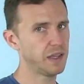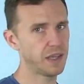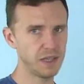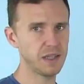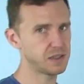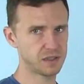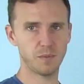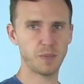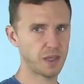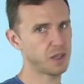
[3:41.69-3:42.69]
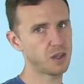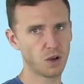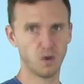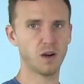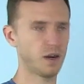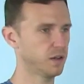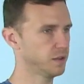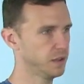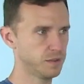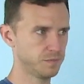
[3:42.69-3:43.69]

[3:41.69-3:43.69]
He needs to be your